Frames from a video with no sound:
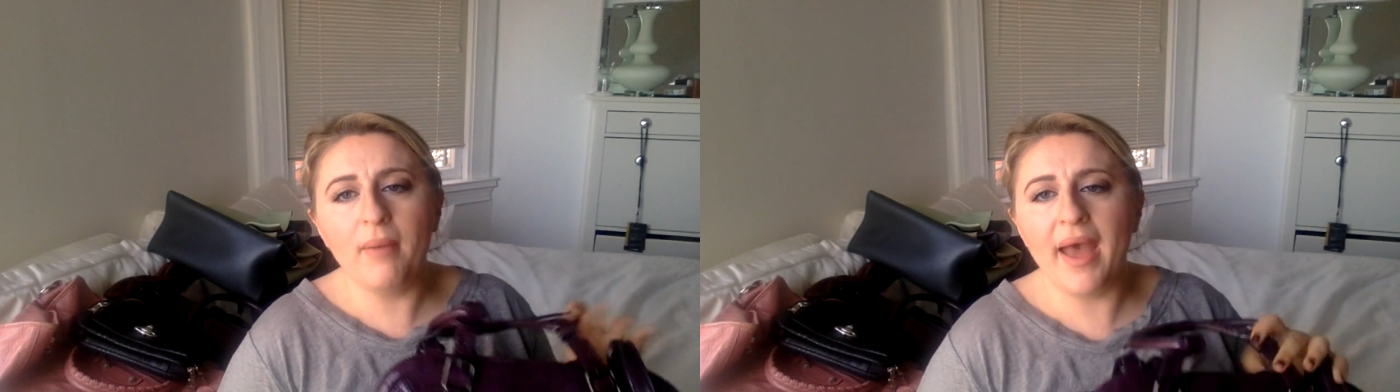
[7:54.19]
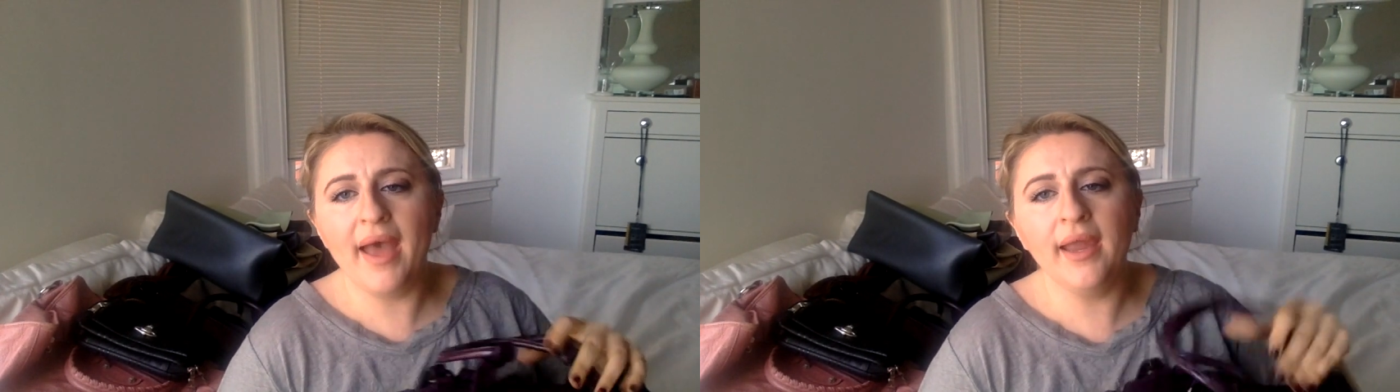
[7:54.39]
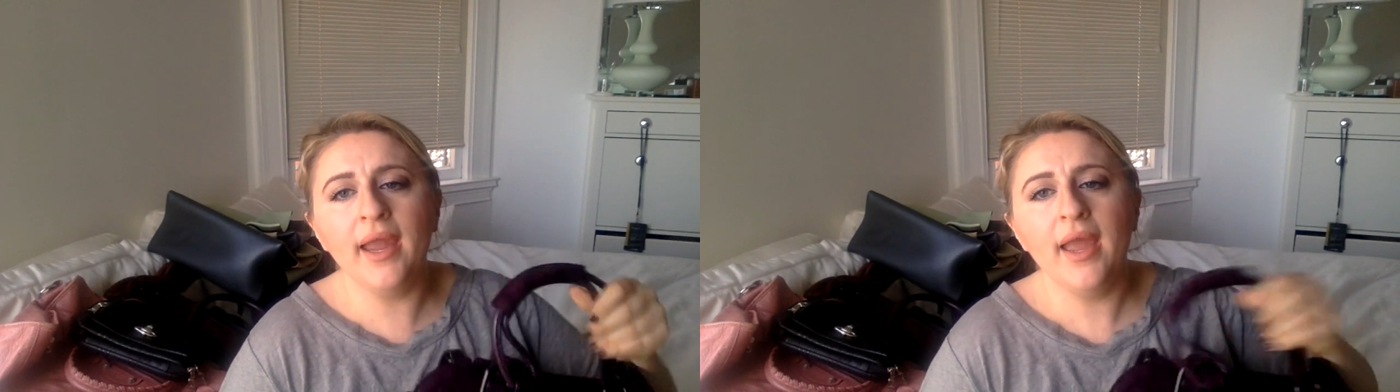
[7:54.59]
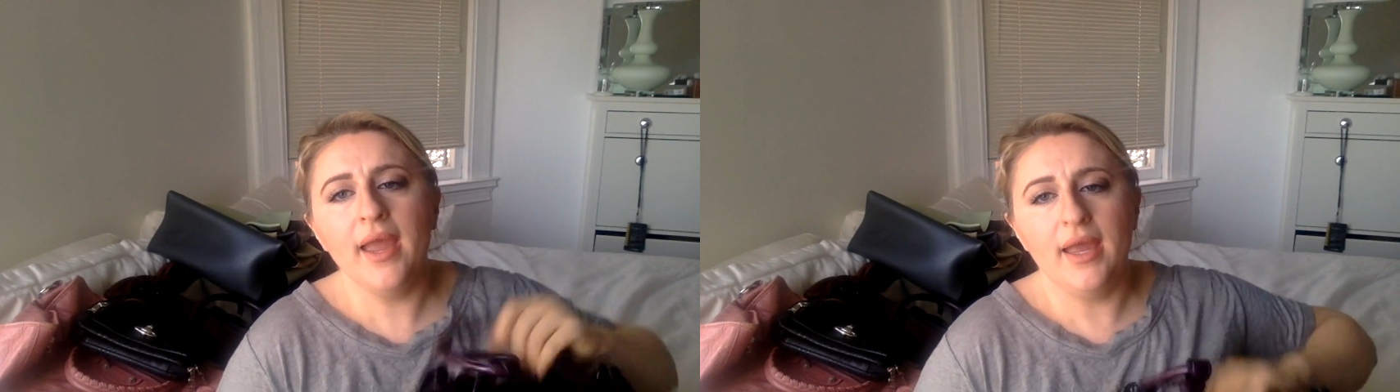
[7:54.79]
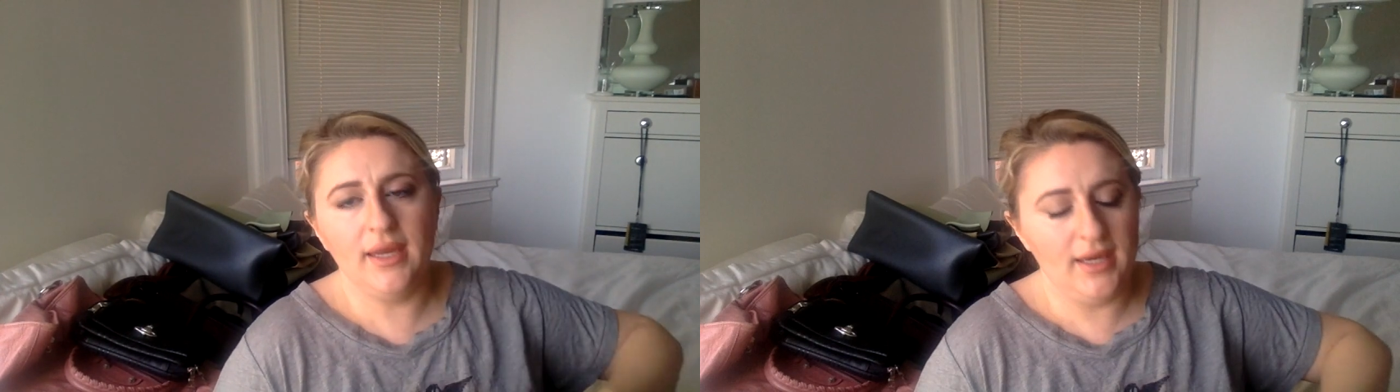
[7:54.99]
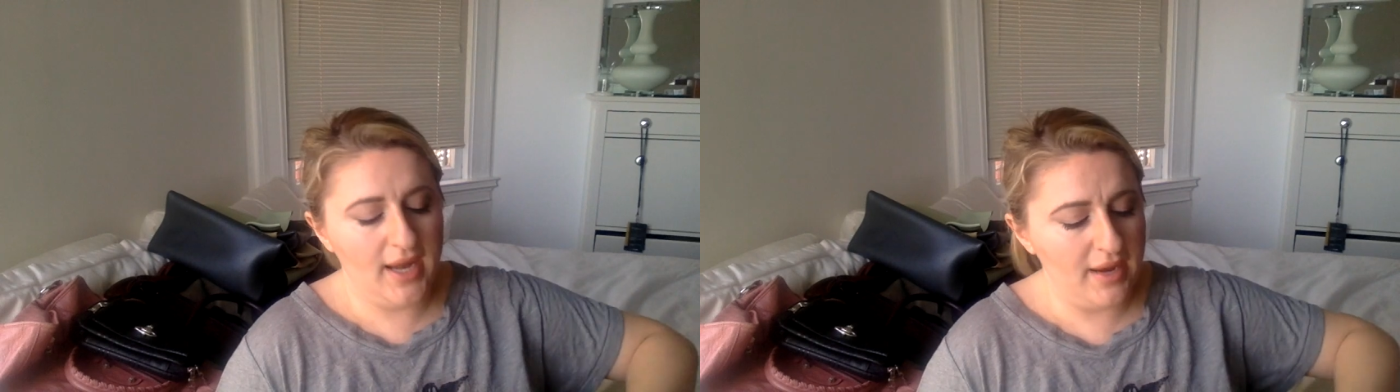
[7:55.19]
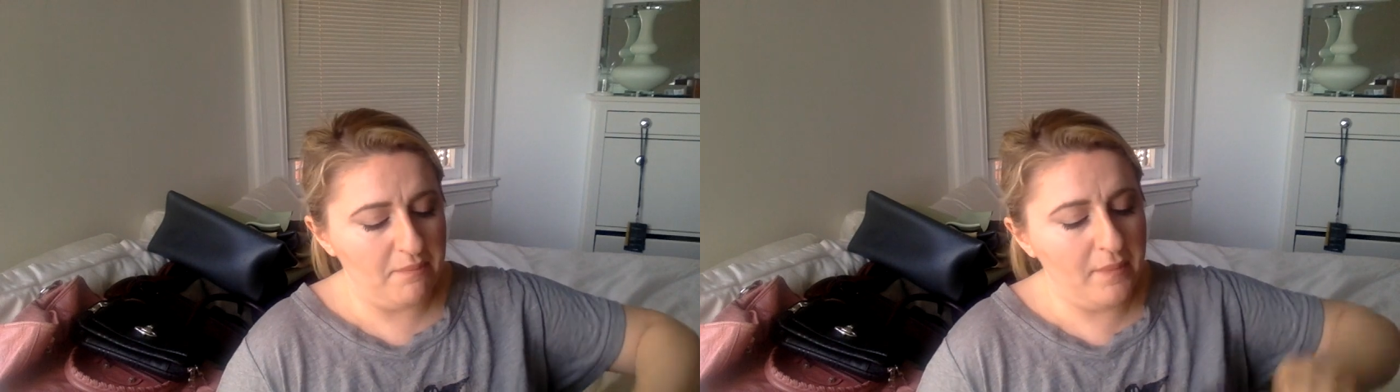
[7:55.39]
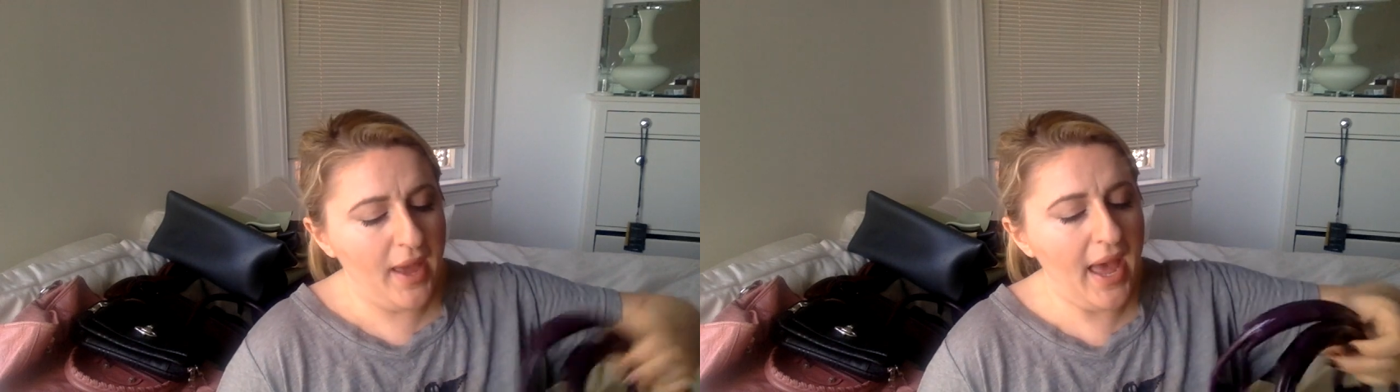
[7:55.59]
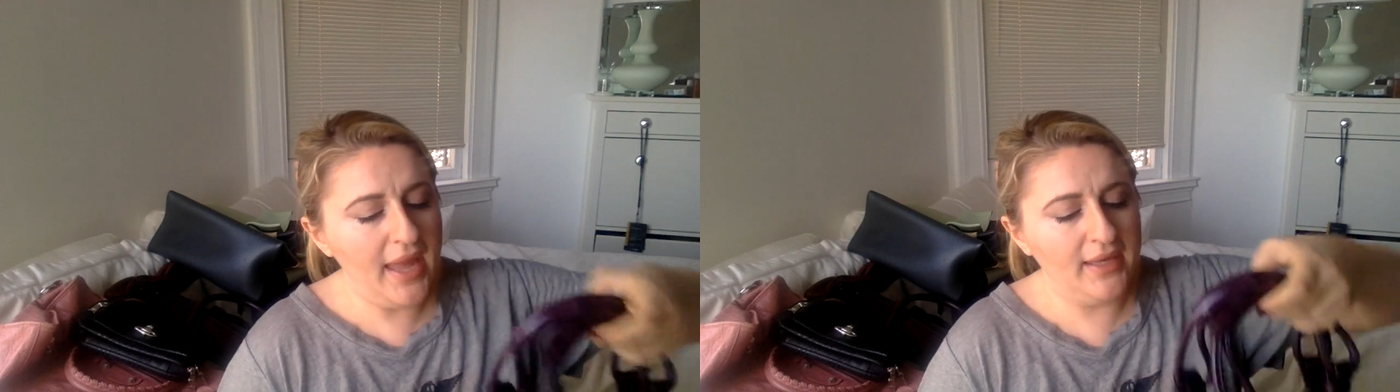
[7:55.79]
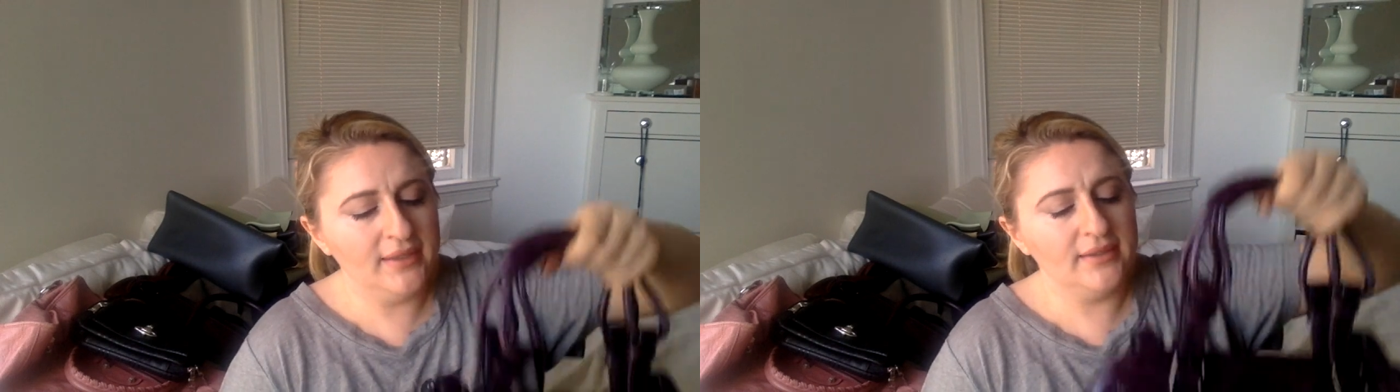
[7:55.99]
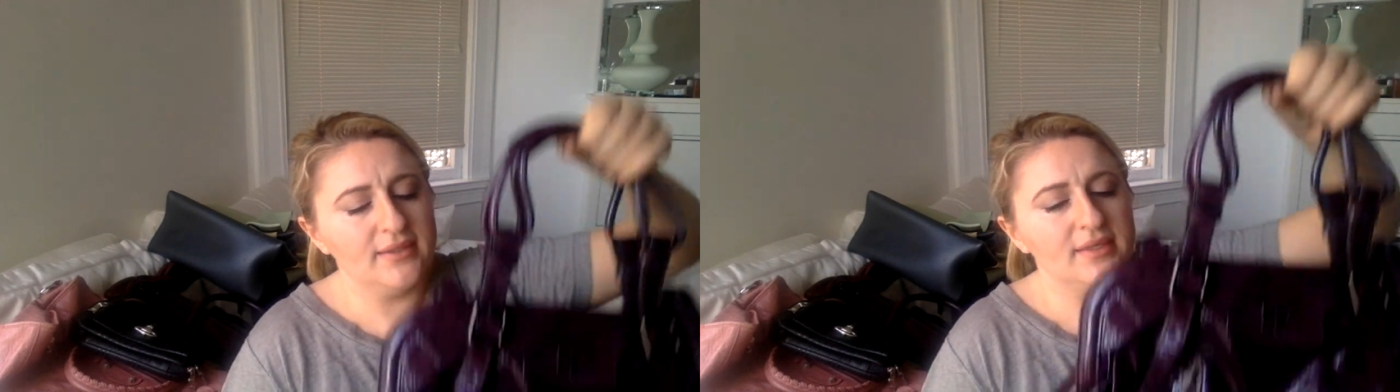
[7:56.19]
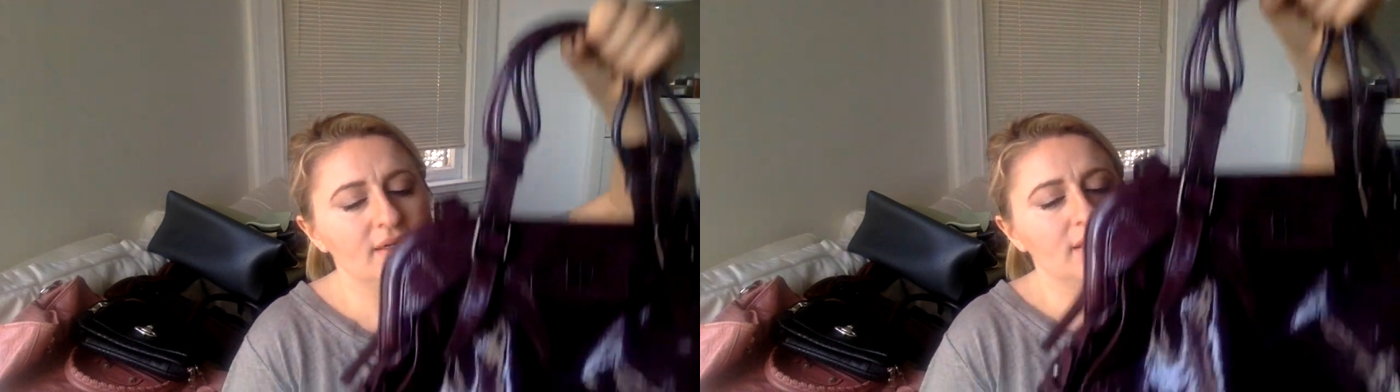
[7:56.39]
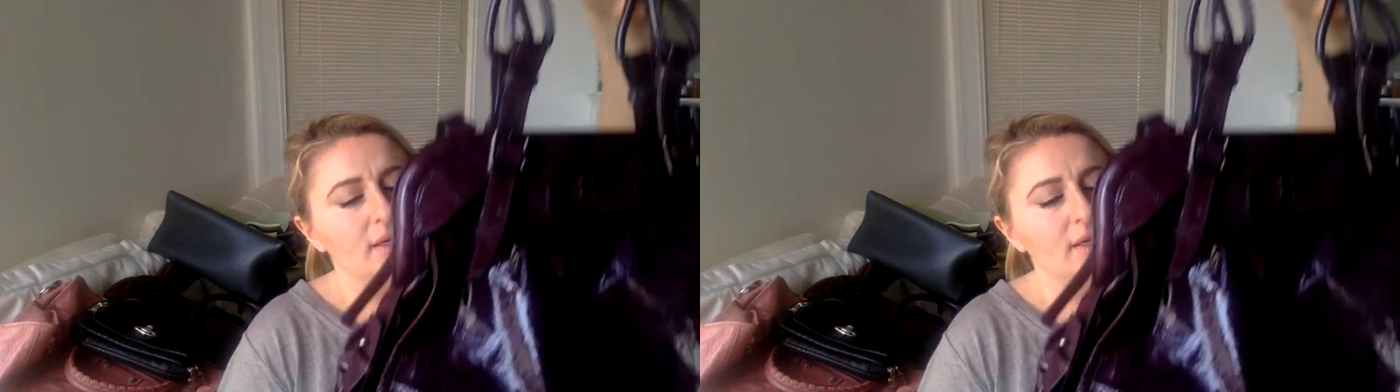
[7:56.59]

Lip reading: bag in a patent